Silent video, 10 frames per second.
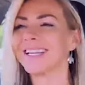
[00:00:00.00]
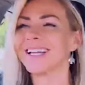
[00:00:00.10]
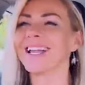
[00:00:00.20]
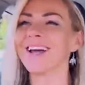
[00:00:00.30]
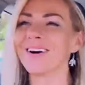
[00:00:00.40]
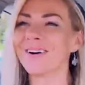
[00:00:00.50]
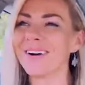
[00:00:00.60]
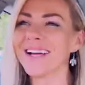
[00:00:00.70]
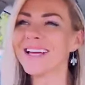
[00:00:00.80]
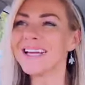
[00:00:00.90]
And
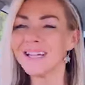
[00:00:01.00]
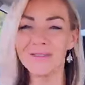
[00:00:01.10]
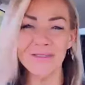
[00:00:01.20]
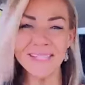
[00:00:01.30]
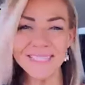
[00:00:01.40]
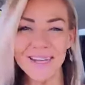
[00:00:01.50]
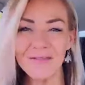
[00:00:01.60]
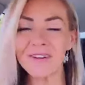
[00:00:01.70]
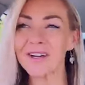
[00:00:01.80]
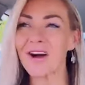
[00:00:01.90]
the way I see to
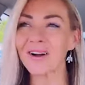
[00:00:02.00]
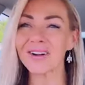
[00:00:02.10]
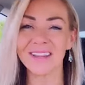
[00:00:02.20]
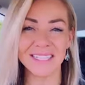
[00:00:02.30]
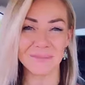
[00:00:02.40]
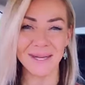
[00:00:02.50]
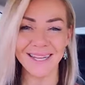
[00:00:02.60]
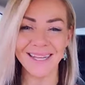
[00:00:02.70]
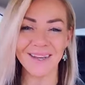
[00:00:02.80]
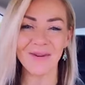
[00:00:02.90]
get out of that is to
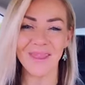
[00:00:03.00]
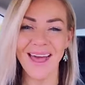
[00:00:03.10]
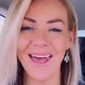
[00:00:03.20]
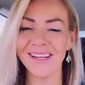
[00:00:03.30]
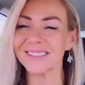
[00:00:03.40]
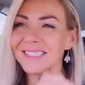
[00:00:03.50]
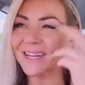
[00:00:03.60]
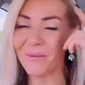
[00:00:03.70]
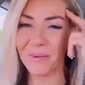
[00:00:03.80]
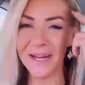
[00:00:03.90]
start
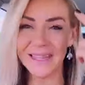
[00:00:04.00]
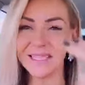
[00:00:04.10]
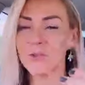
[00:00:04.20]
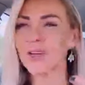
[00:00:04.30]
seeing the